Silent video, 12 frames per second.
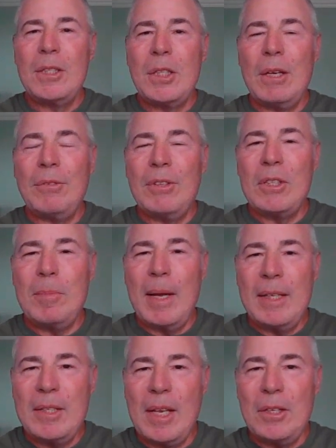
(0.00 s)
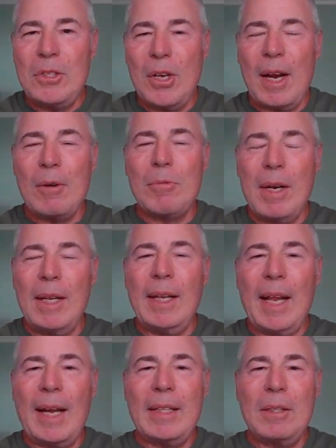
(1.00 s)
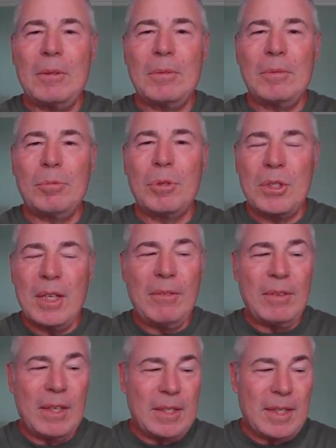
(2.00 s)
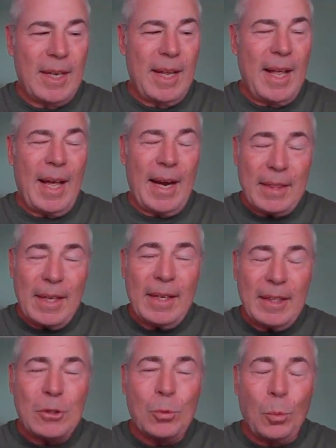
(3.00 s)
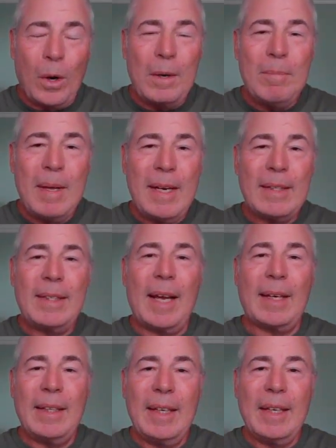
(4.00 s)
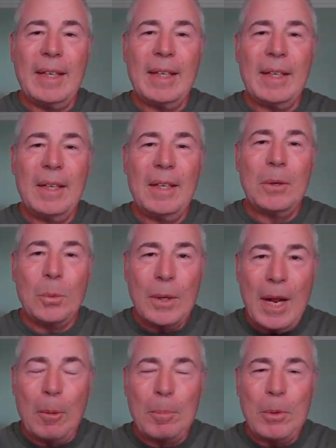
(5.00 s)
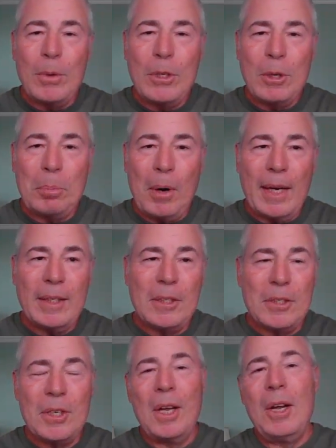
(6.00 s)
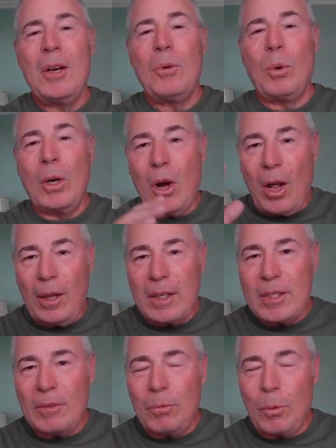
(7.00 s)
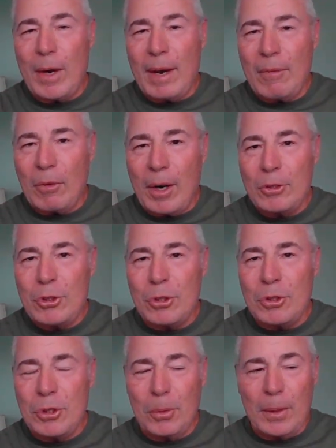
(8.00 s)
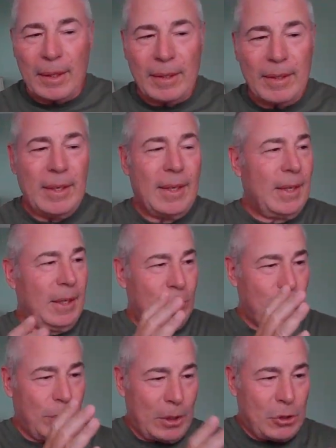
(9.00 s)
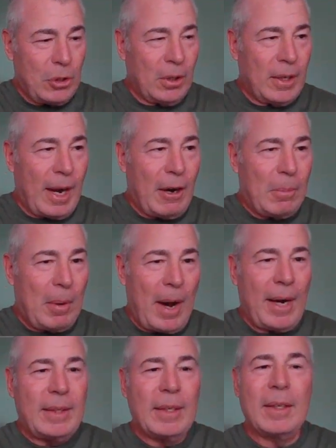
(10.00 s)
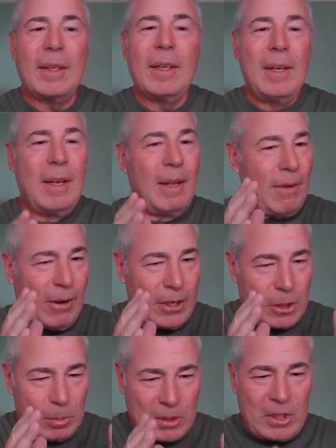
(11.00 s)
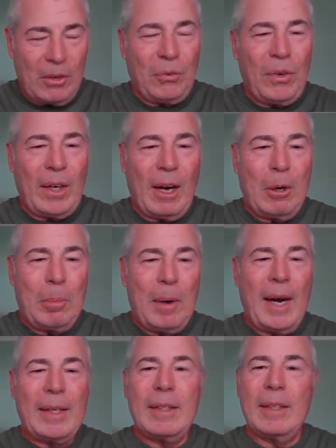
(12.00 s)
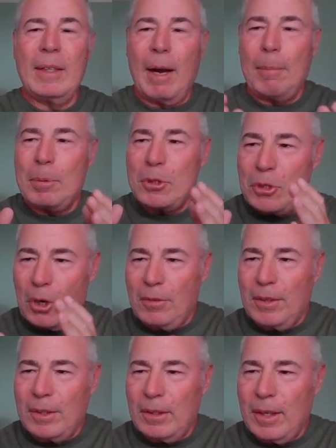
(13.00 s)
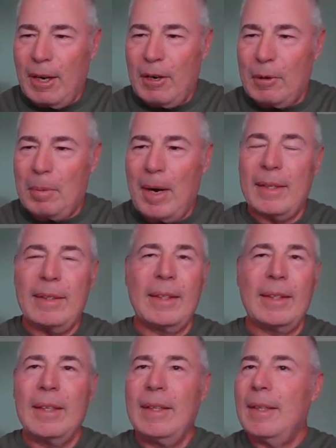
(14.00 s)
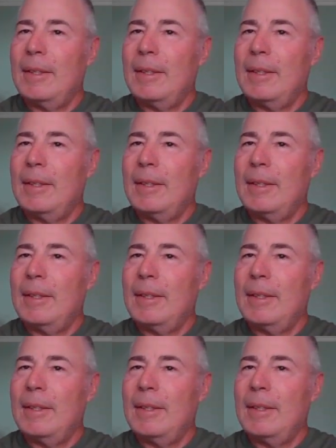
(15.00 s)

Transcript: See if this makes sense to you. I'd really like to receive this. And I think this 1 minute technique would help you in your practice, regardless of whatever else you're doing. Traditional chiropractic, very specific chiropractic, upper cervical chiropractic.